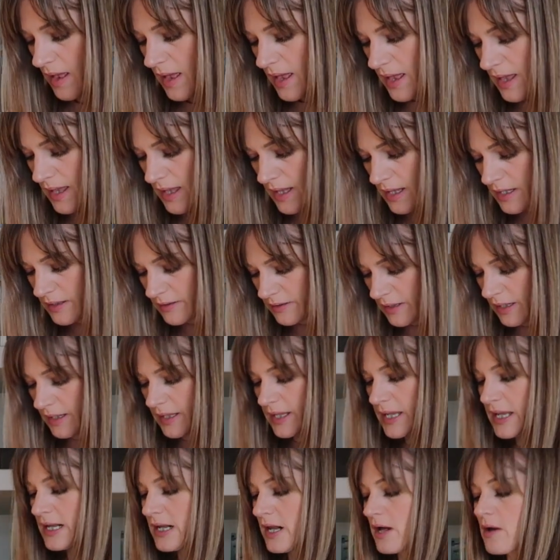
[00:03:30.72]
And a
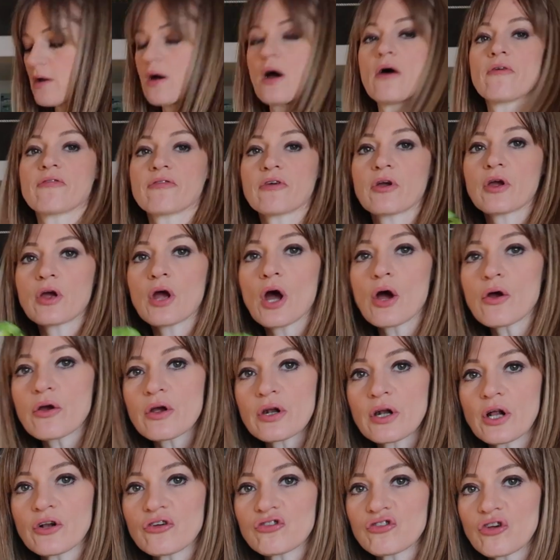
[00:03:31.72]
kilo of
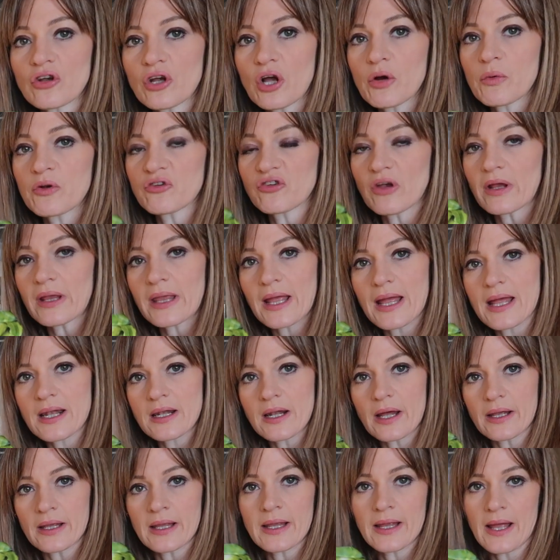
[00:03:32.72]
coconut sugar, which again
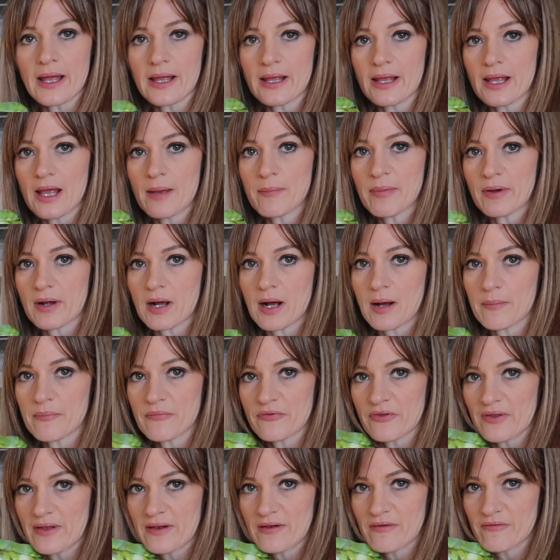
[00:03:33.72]
I can get here, but
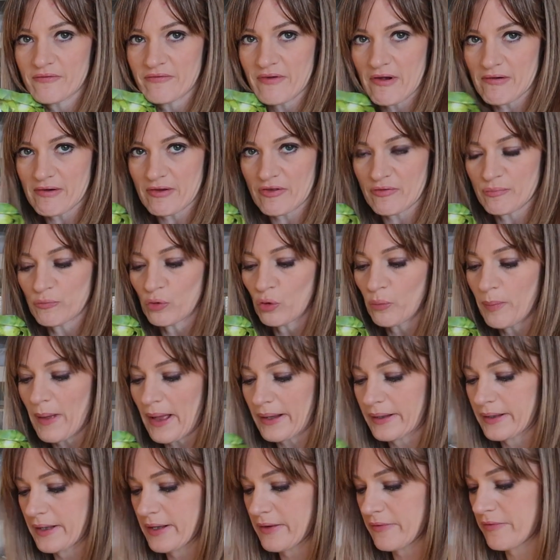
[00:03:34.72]
comes in very small
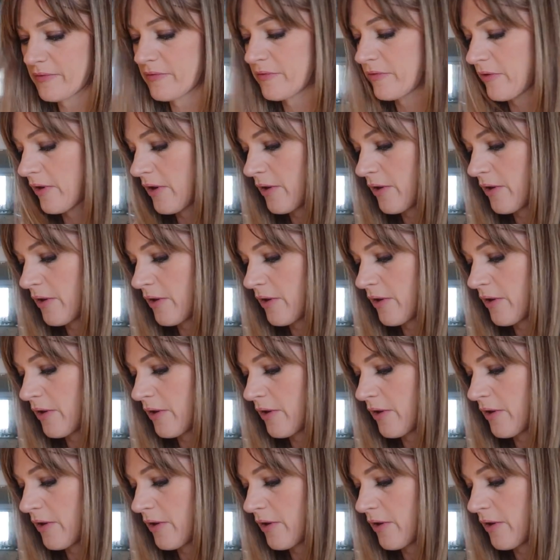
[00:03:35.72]
packets. So